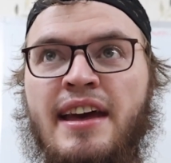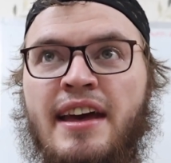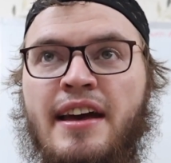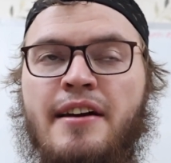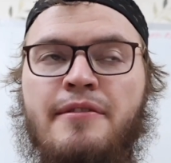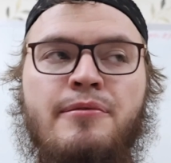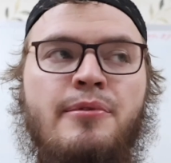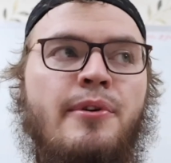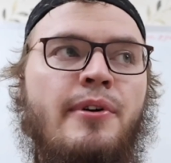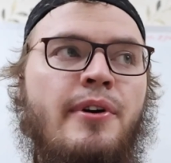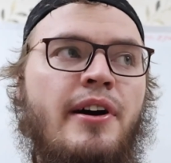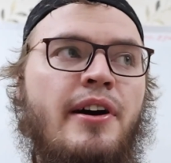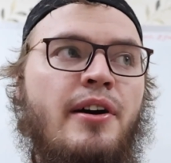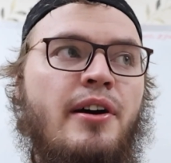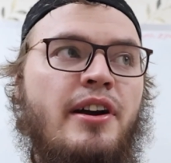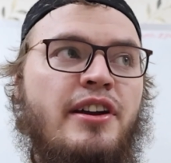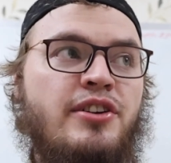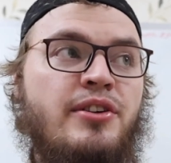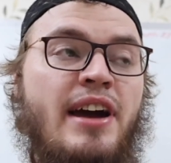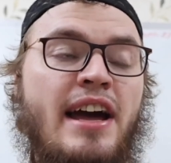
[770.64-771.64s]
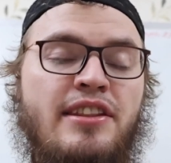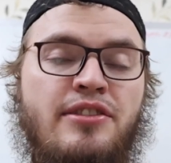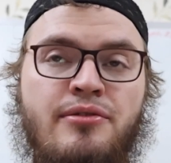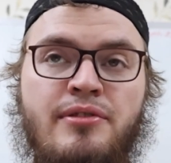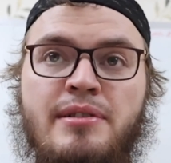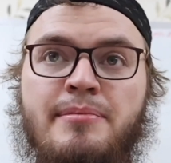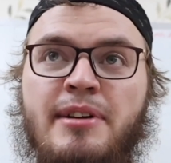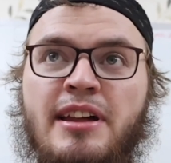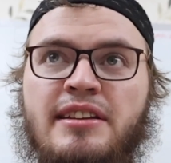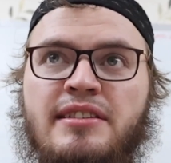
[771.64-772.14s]
for, you got
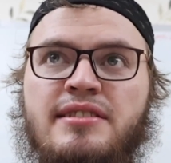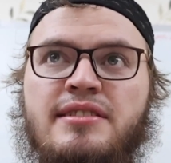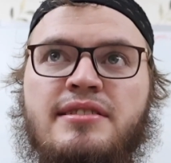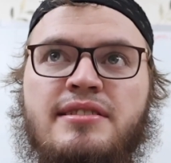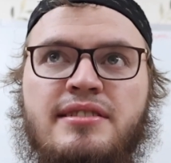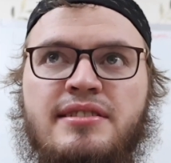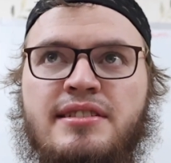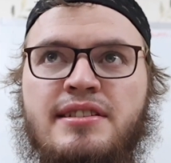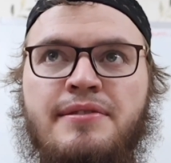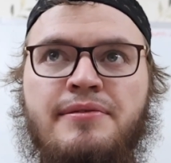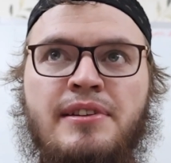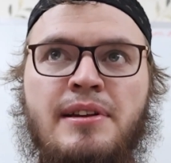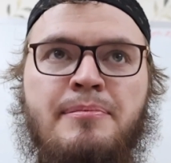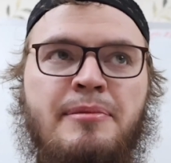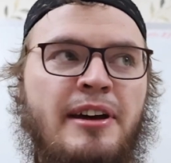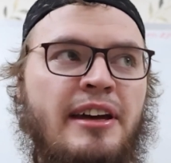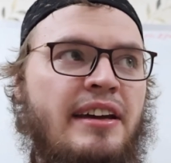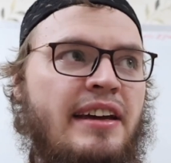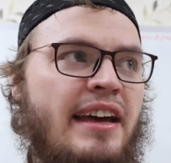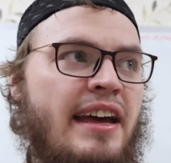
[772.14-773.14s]
3 months to flip it,